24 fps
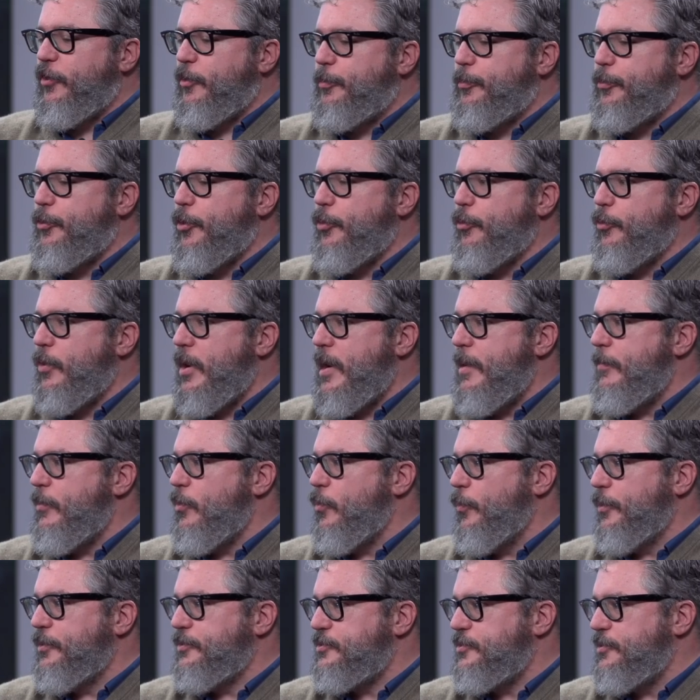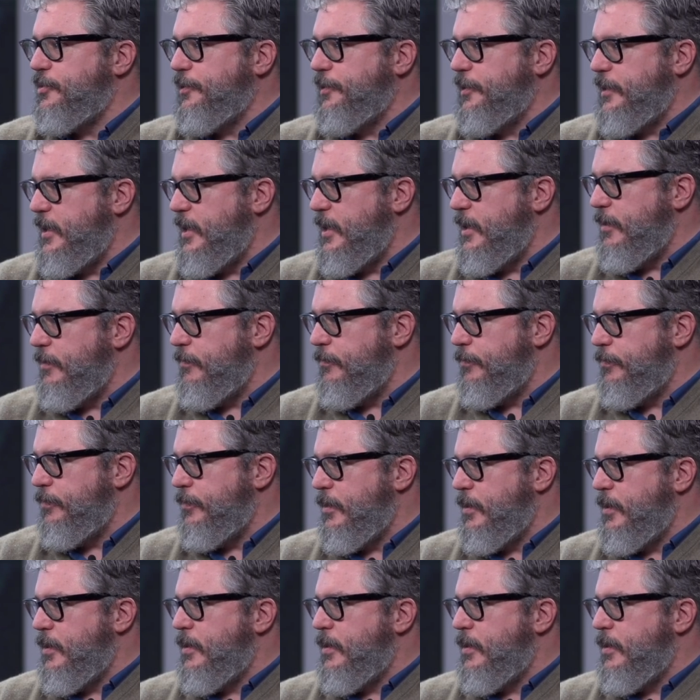programming was to leave,